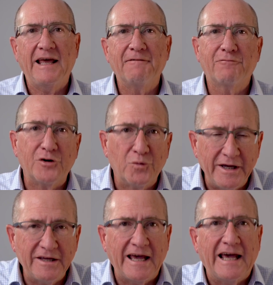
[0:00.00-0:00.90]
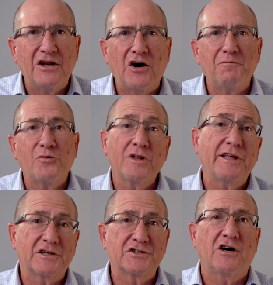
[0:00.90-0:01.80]
every week and I'm really
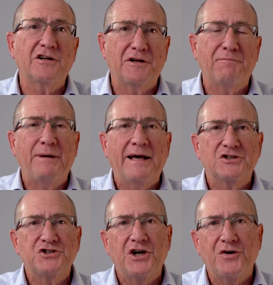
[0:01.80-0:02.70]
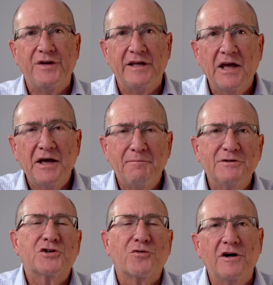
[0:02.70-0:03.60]
excited about sharing
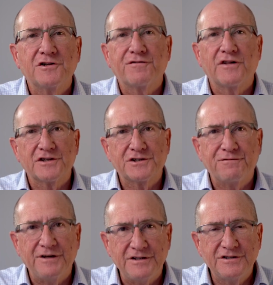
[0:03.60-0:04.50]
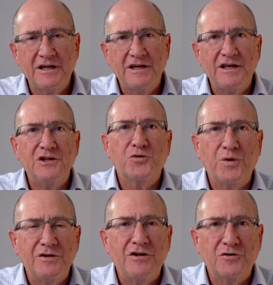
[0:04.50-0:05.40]
Mr. Rohn's philosophies in
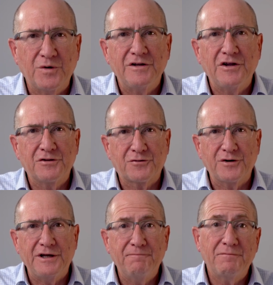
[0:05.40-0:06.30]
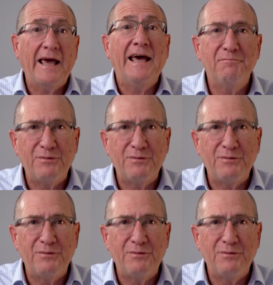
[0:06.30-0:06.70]
2023 and